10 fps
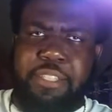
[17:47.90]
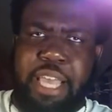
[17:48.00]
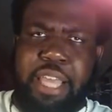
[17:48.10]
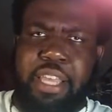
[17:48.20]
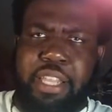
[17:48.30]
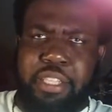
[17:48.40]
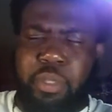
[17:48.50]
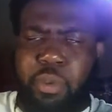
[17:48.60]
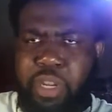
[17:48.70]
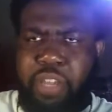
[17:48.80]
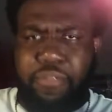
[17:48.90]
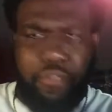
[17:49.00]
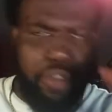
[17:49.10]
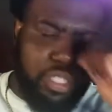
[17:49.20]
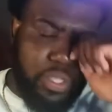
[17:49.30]
and then 20
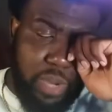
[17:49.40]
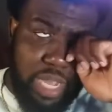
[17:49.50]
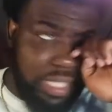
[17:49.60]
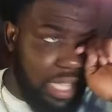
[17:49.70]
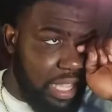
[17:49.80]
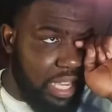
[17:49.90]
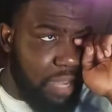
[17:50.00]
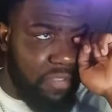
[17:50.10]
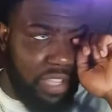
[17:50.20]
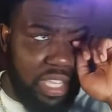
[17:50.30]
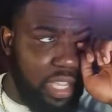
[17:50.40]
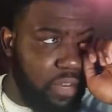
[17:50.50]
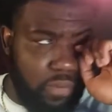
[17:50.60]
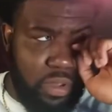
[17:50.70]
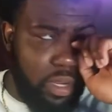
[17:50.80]
front squats. I think I'm
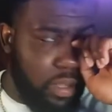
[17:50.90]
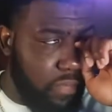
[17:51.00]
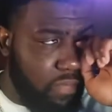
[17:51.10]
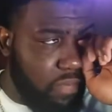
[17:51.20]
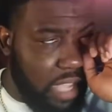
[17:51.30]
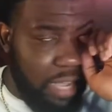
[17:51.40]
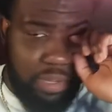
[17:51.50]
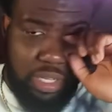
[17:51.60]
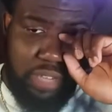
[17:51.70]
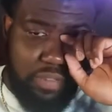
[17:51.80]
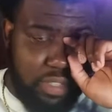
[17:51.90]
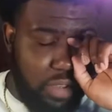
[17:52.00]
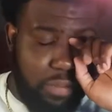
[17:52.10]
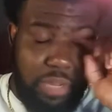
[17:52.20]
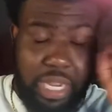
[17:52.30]
forgetting one. I believe so,
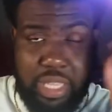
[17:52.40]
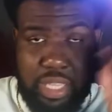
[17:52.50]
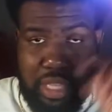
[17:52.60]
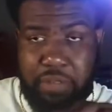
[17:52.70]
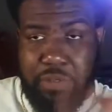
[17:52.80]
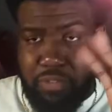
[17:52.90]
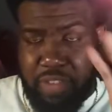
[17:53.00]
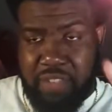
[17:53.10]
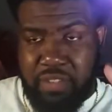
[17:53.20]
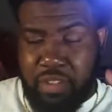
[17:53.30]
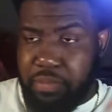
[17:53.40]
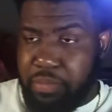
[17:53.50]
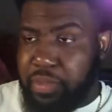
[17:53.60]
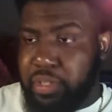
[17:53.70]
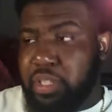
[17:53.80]
but I think that it was five of them,
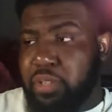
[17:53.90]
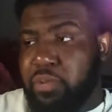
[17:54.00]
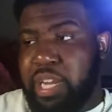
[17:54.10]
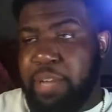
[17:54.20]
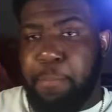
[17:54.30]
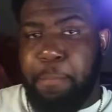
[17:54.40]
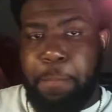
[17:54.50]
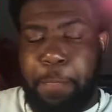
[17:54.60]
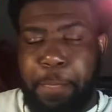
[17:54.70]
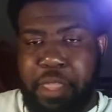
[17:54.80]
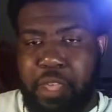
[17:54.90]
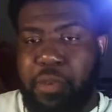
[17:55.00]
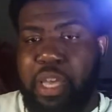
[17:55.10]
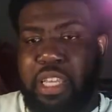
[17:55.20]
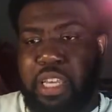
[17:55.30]
right? So
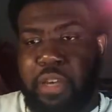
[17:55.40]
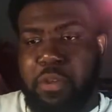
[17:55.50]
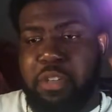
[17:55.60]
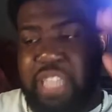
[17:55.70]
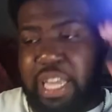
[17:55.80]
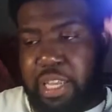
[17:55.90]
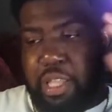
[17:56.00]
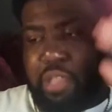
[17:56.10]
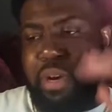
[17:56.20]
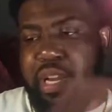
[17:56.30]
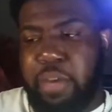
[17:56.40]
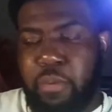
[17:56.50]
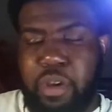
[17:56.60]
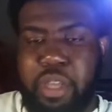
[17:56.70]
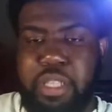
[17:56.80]
you have to get, you just gotta get through all that
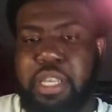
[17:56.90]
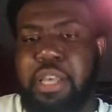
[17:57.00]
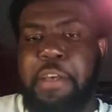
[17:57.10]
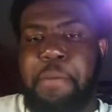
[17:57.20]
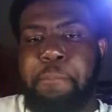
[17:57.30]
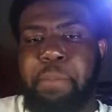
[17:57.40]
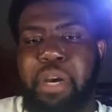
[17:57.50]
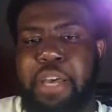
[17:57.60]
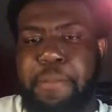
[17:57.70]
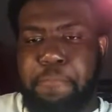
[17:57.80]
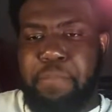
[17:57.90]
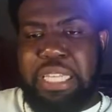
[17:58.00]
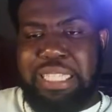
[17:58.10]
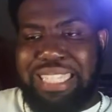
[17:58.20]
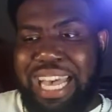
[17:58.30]
once. But
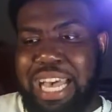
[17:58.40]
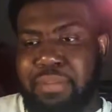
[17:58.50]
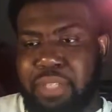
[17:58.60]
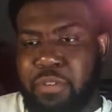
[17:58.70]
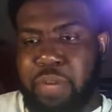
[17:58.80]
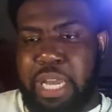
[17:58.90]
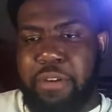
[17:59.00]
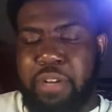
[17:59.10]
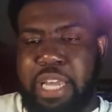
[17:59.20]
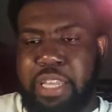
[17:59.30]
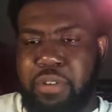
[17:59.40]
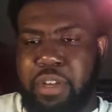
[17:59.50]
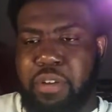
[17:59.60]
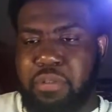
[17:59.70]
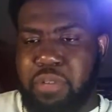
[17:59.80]
it's time too, right? Or like, you
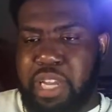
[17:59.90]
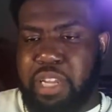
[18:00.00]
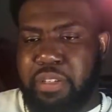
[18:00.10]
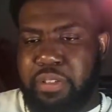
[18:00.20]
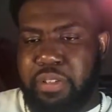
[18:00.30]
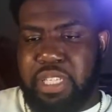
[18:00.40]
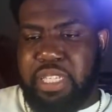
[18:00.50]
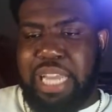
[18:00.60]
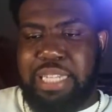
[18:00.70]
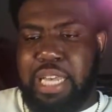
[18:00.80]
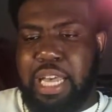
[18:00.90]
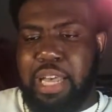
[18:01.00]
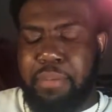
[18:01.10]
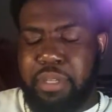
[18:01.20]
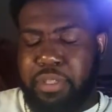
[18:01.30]
know, you gotta, it's not
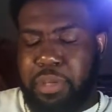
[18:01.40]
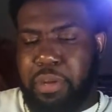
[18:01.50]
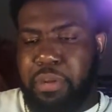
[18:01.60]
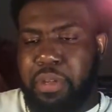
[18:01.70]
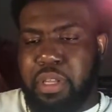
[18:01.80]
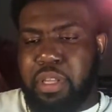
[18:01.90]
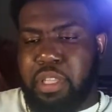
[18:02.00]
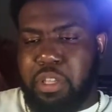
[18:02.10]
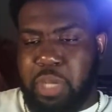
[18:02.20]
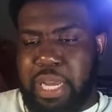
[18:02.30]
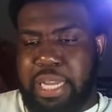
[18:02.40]
time, but you know, you're trying to